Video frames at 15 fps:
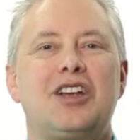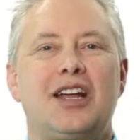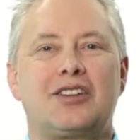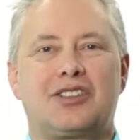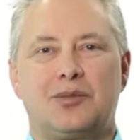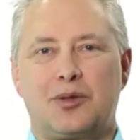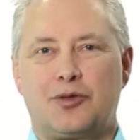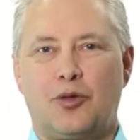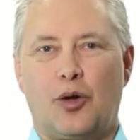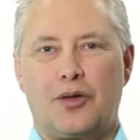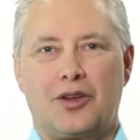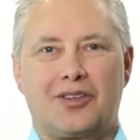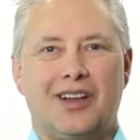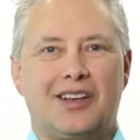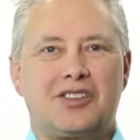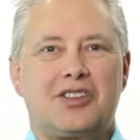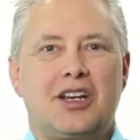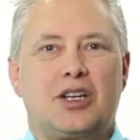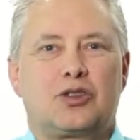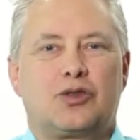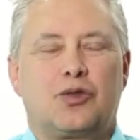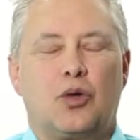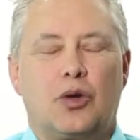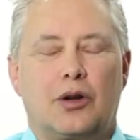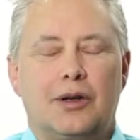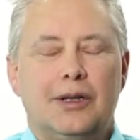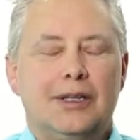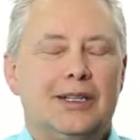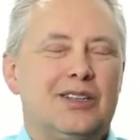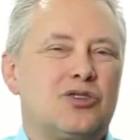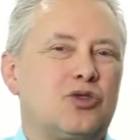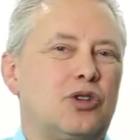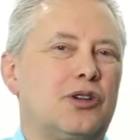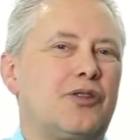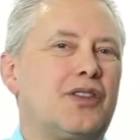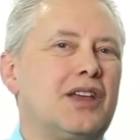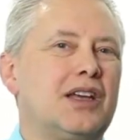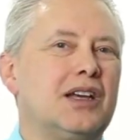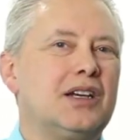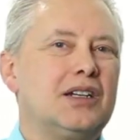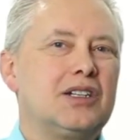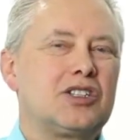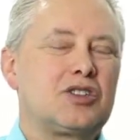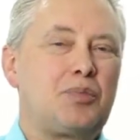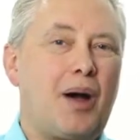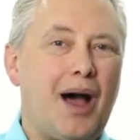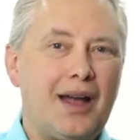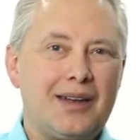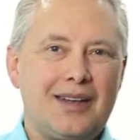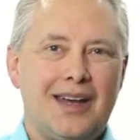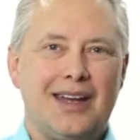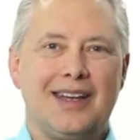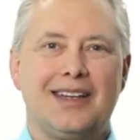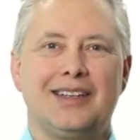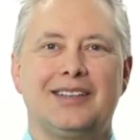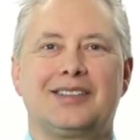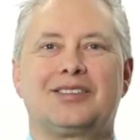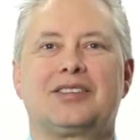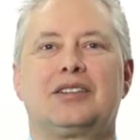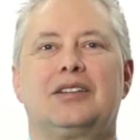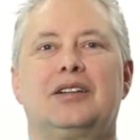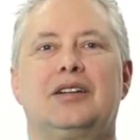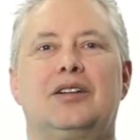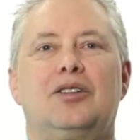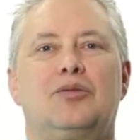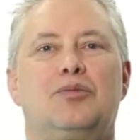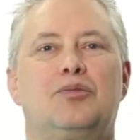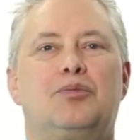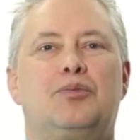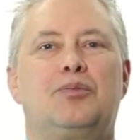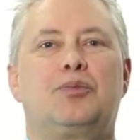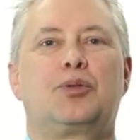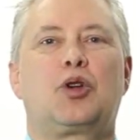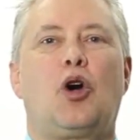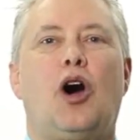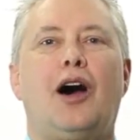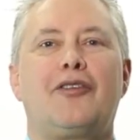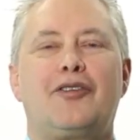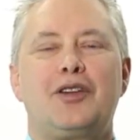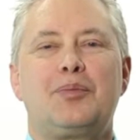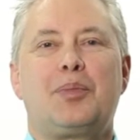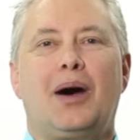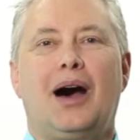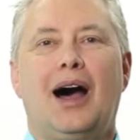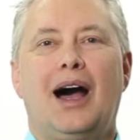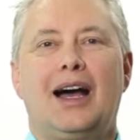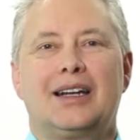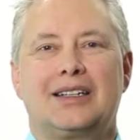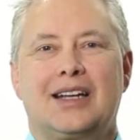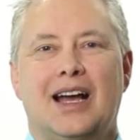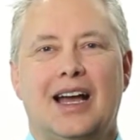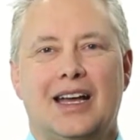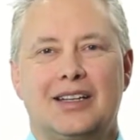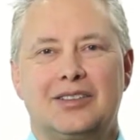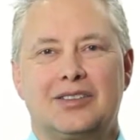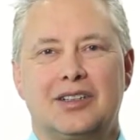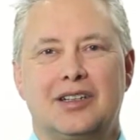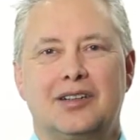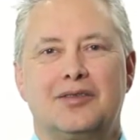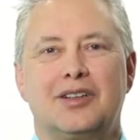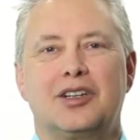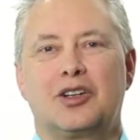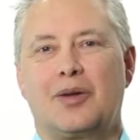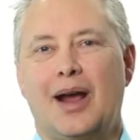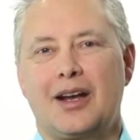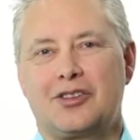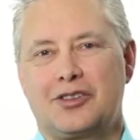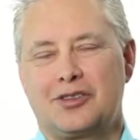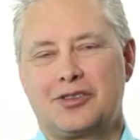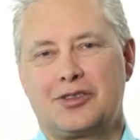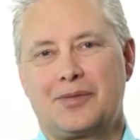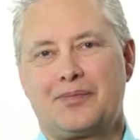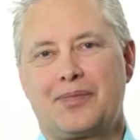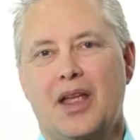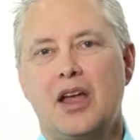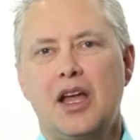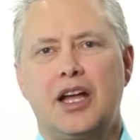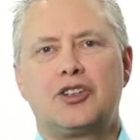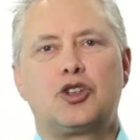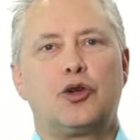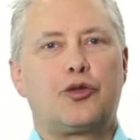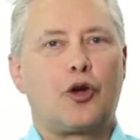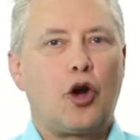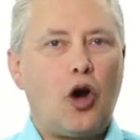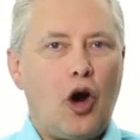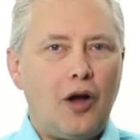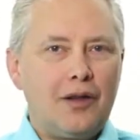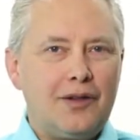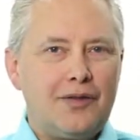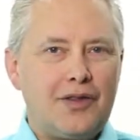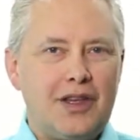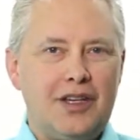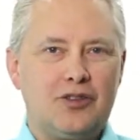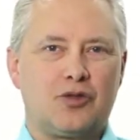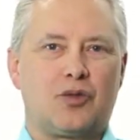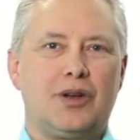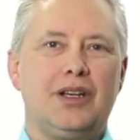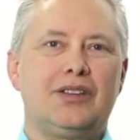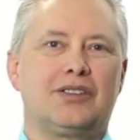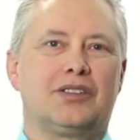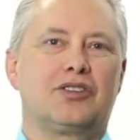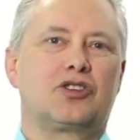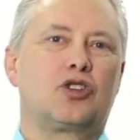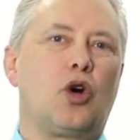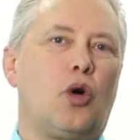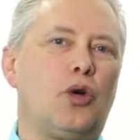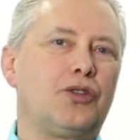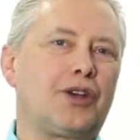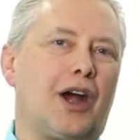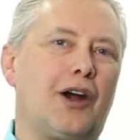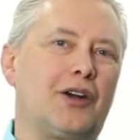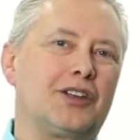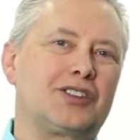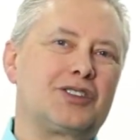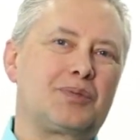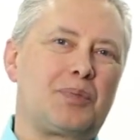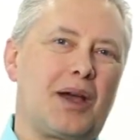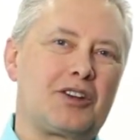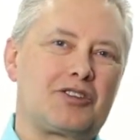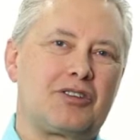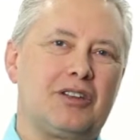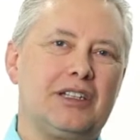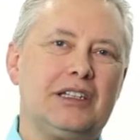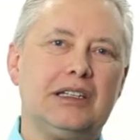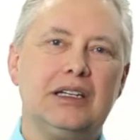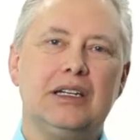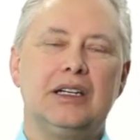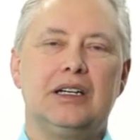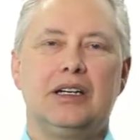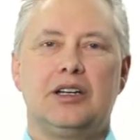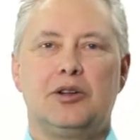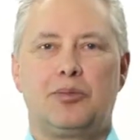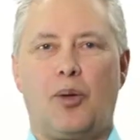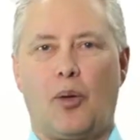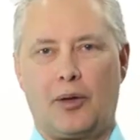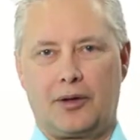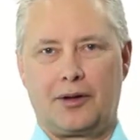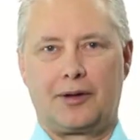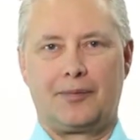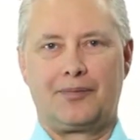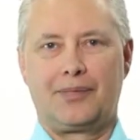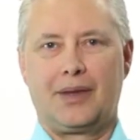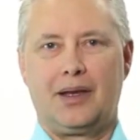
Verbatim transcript: chance, number four, there's less chance for sort of the spontaneous coffee pot kinds of interactions. And so for all of these reasons, goals are especially important.